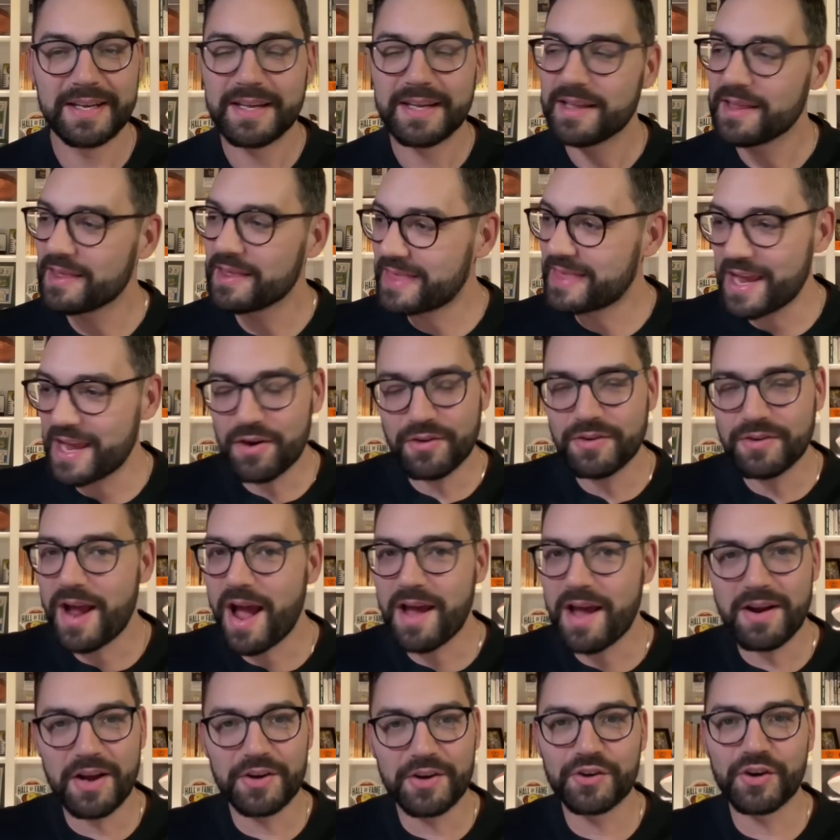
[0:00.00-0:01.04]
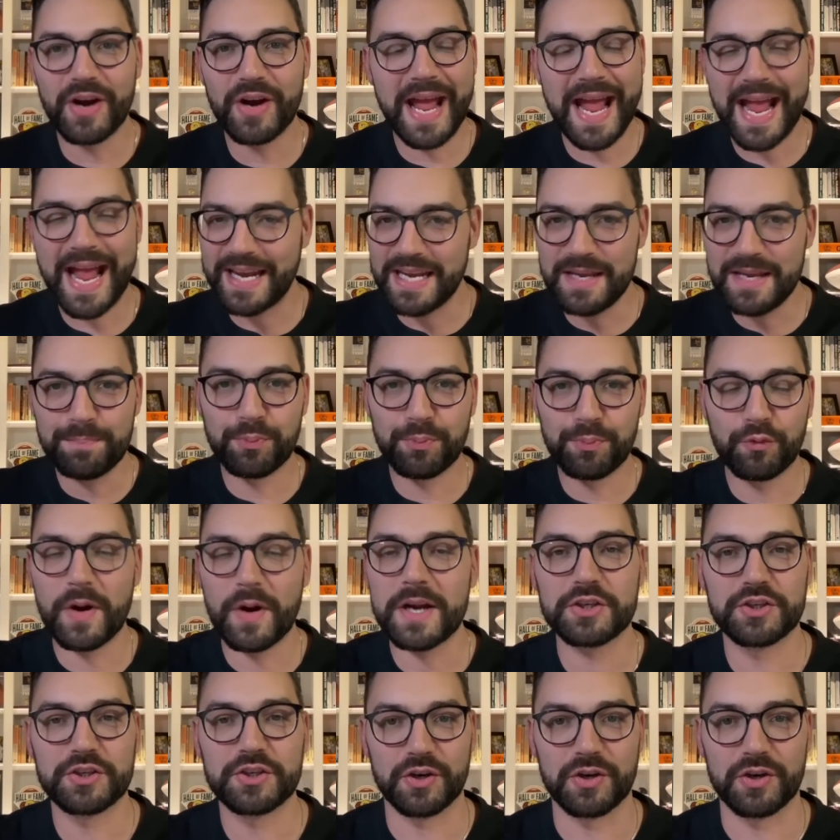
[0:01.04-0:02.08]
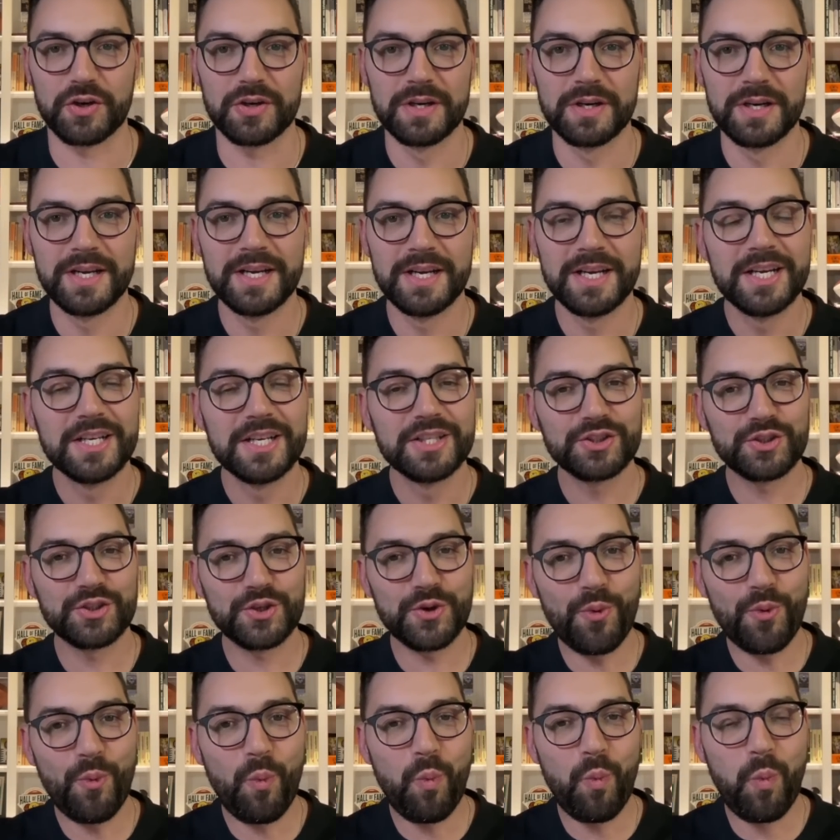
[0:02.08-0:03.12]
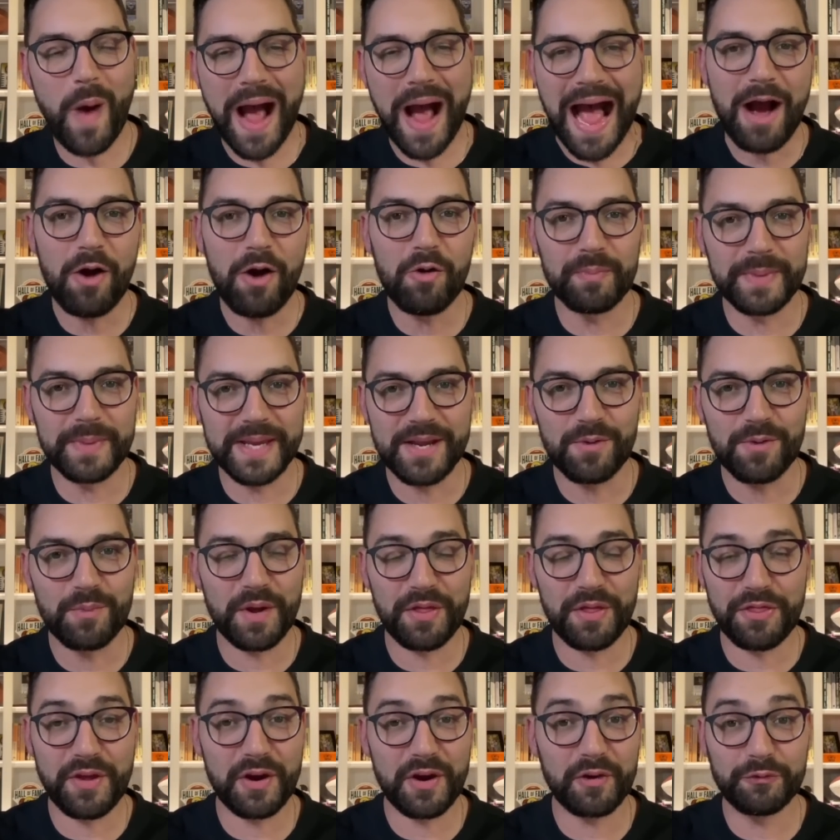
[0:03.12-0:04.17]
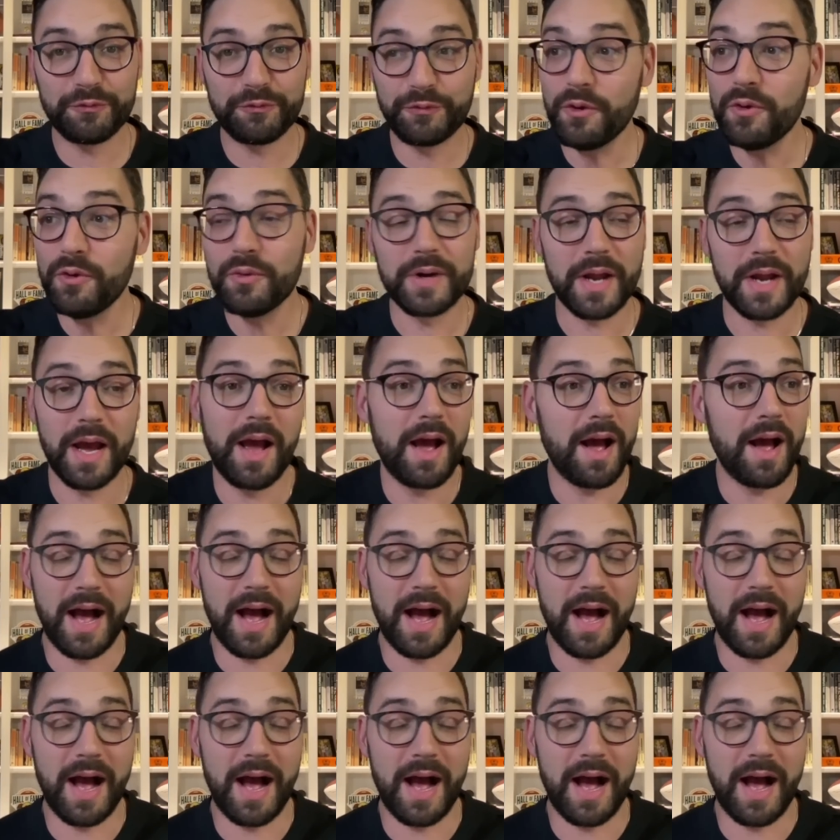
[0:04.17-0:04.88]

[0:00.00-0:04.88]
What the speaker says: they are not under any pressure to wow me with their food.